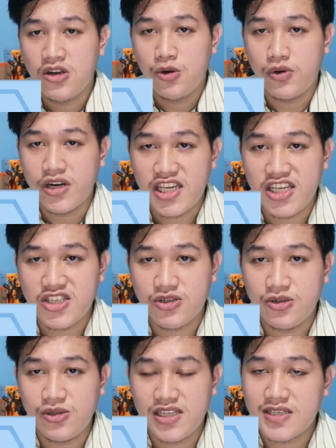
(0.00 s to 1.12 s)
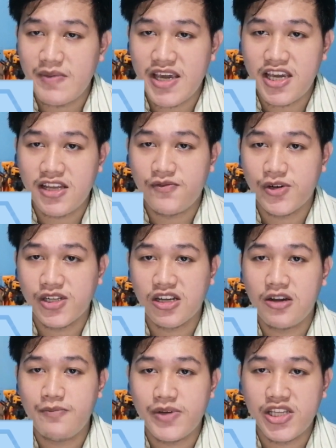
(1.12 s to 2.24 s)
where each rule is made for the
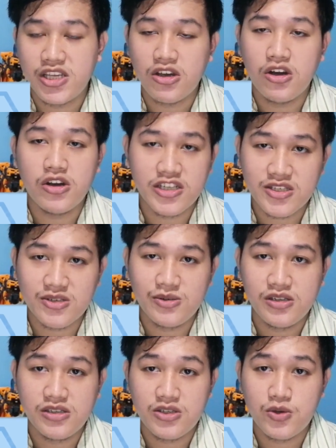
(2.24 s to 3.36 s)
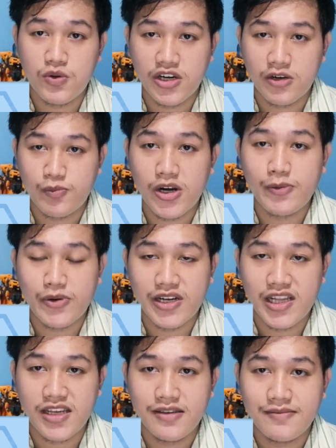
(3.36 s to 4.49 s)
company or school to work properly.